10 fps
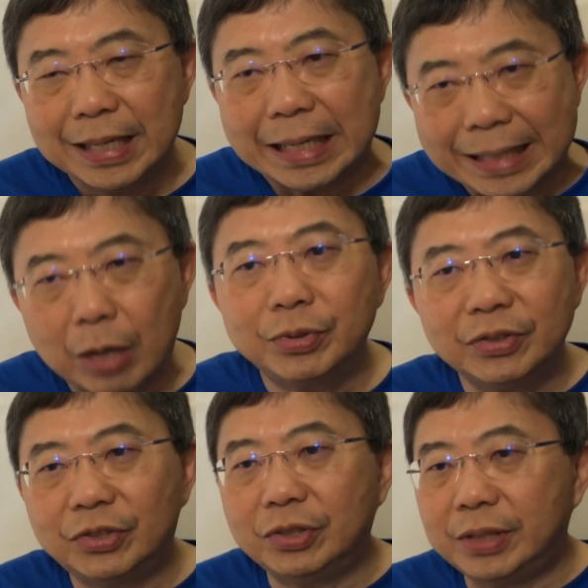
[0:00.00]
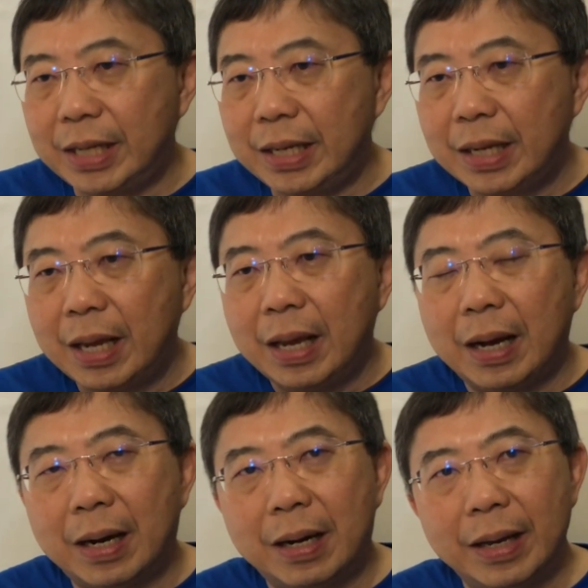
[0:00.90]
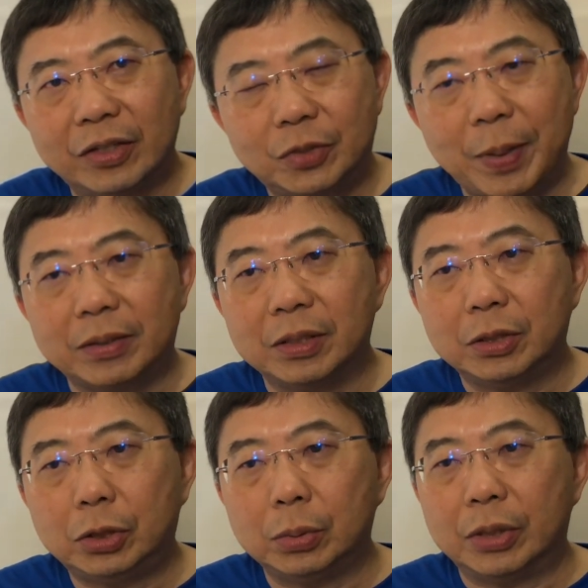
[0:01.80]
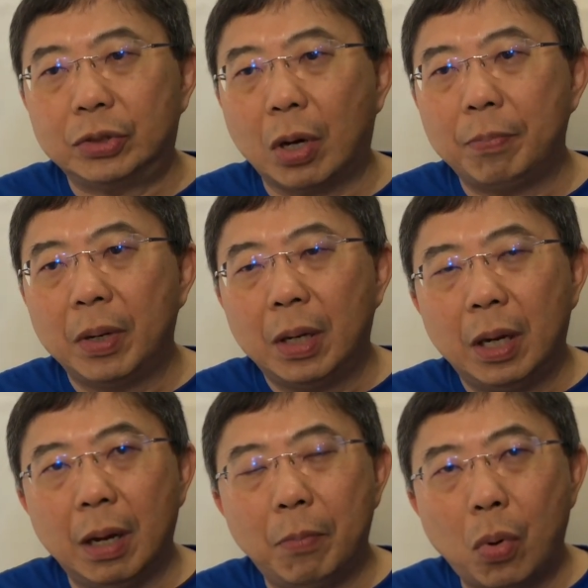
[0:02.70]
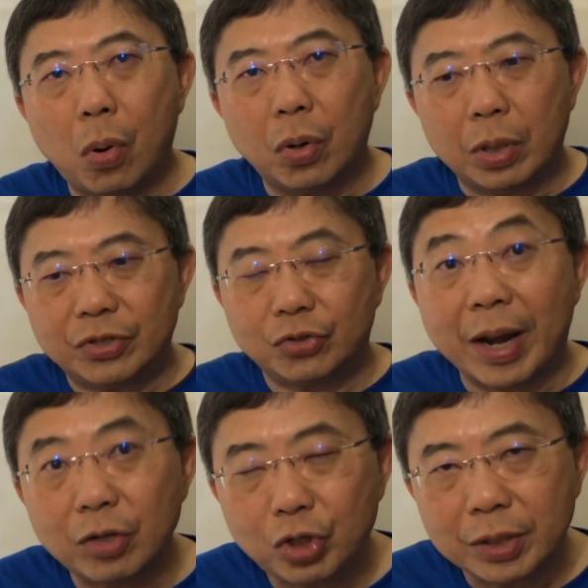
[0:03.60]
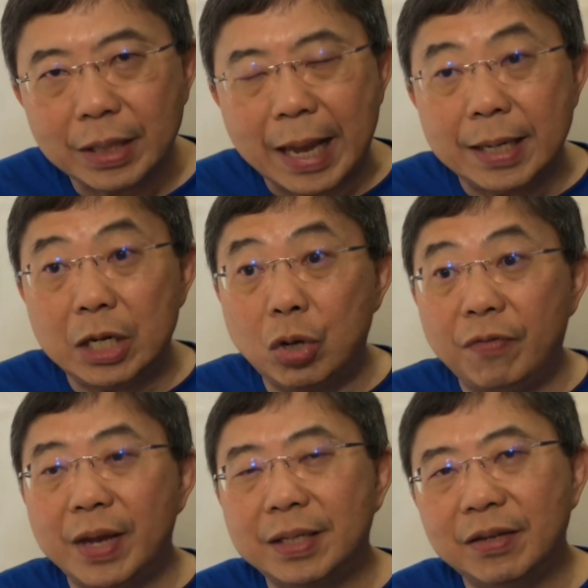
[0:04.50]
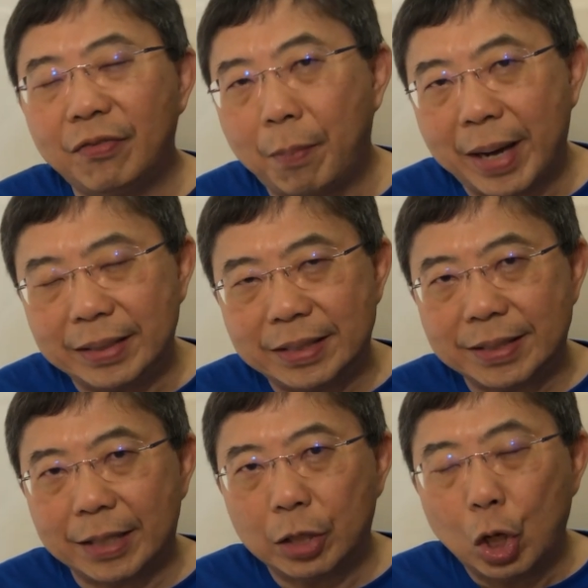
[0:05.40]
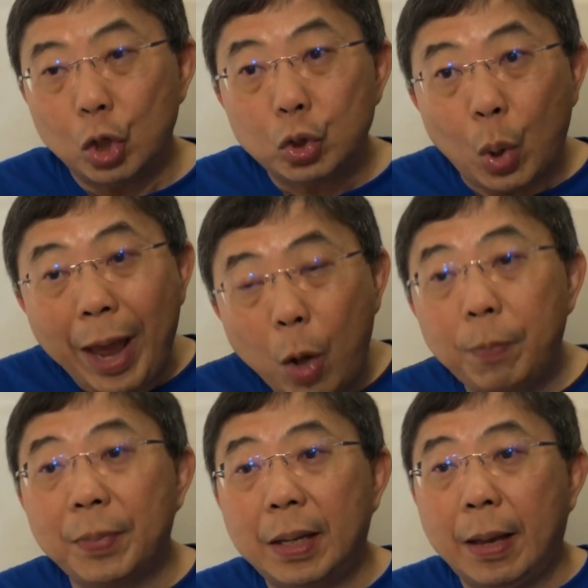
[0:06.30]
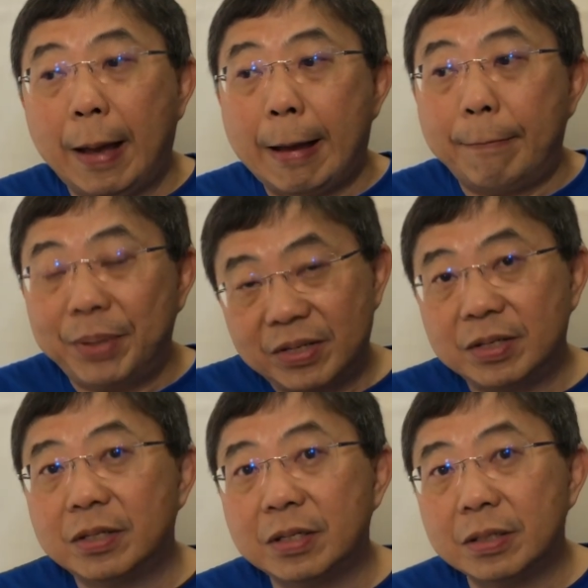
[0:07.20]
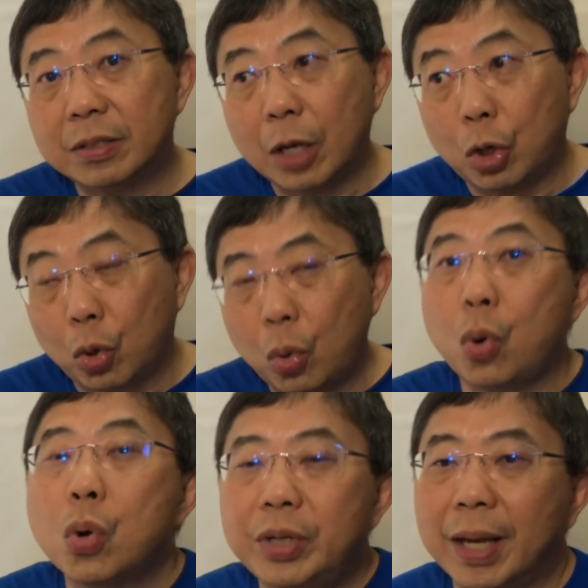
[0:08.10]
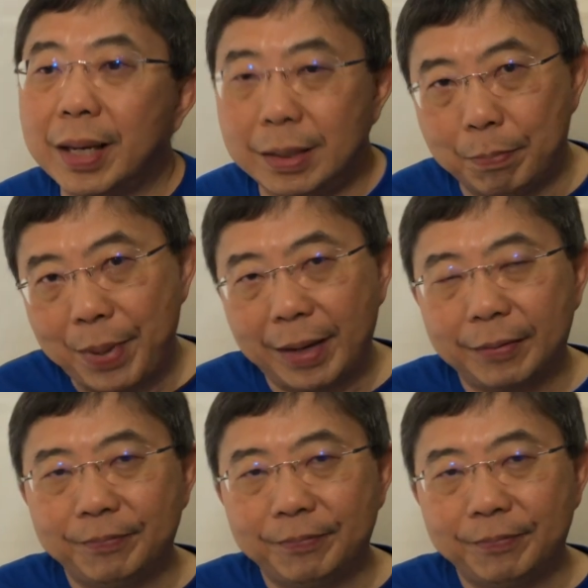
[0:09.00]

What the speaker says: Accountants today are expected to adopt a more strategic and innovative mindset to help businesses grow their impact.